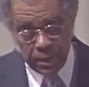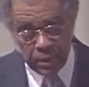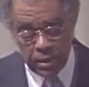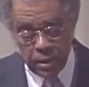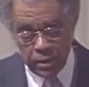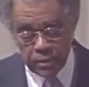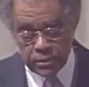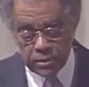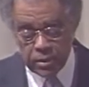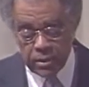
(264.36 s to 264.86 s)

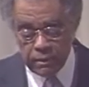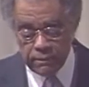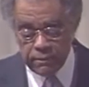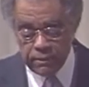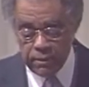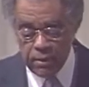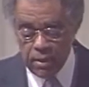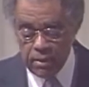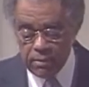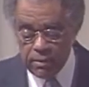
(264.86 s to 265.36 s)
because
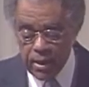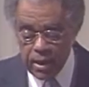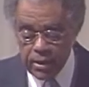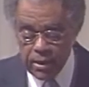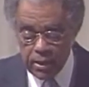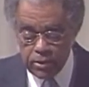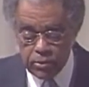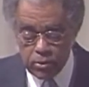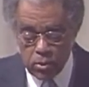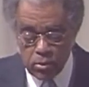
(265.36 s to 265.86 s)
of
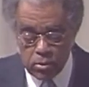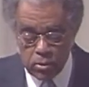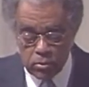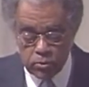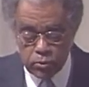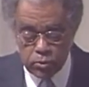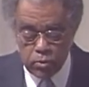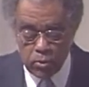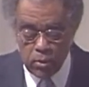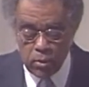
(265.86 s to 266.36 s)
that
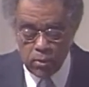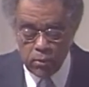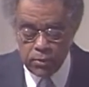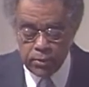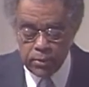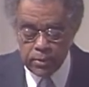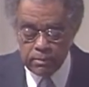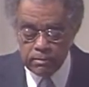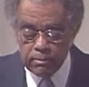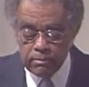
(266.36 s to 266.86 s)
eternal
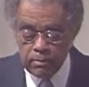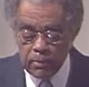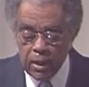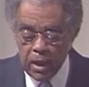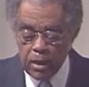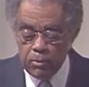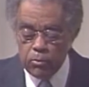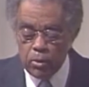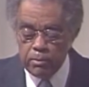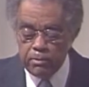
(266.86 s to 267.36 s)
truth,
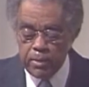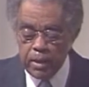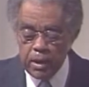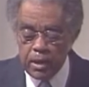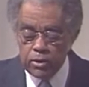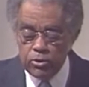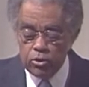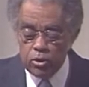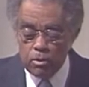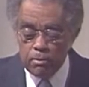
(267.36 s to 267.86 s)
it would
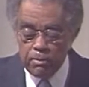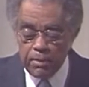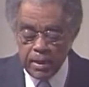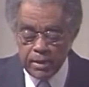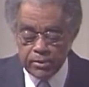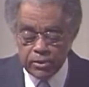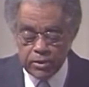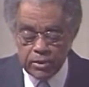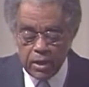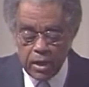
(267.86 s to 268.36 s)
be in your
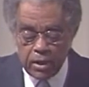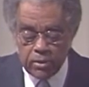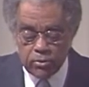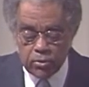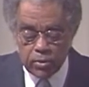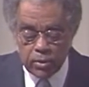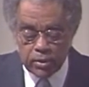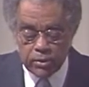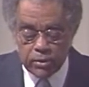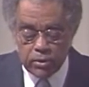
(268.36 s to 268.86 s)
best
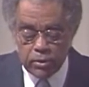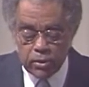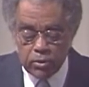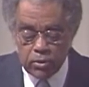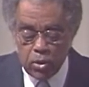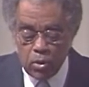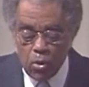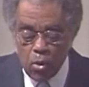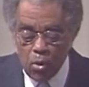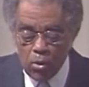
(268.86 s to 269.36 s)
interest to
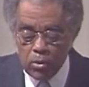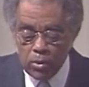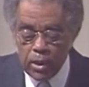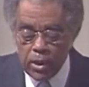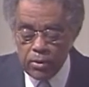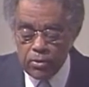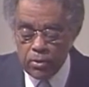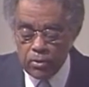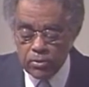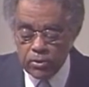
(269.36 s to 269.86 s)
do
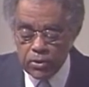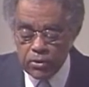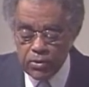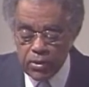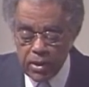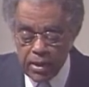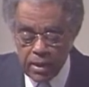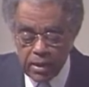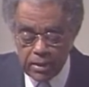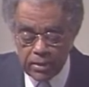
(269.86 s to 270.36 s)
only those
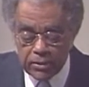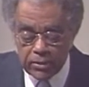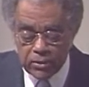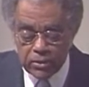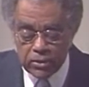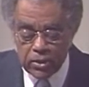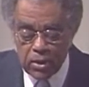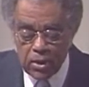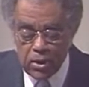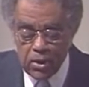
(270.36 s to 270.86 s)

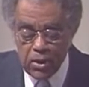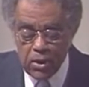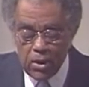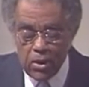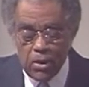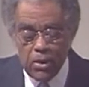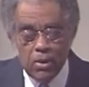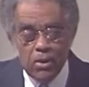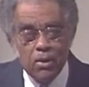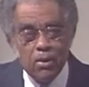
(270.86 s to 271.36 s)
things
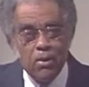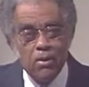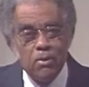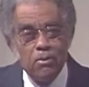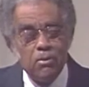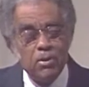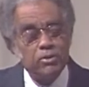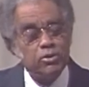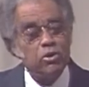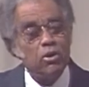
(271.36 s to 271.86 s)

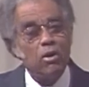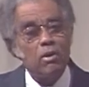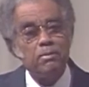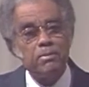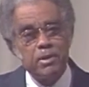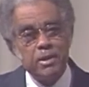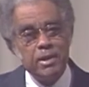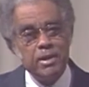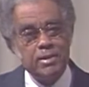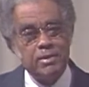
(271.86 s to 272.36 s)
which are
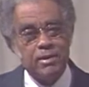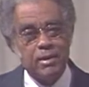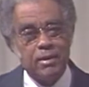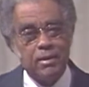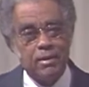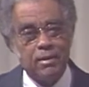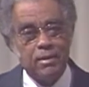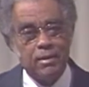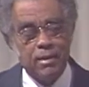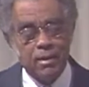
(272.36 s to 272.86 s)

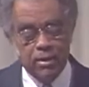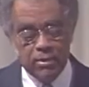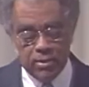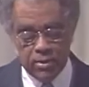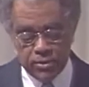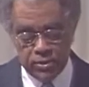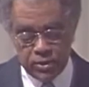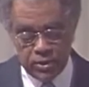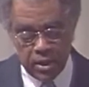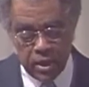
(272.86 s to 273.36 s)
pleasing in
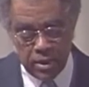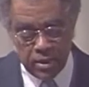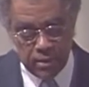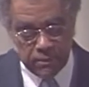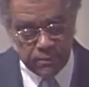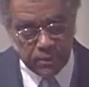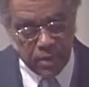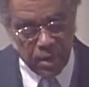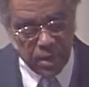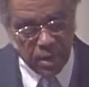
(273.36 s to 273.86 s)
the sight
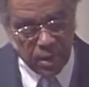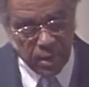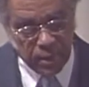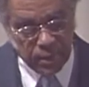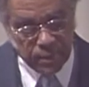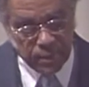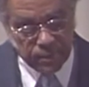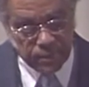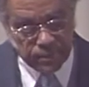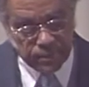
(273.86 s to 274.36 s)
of God."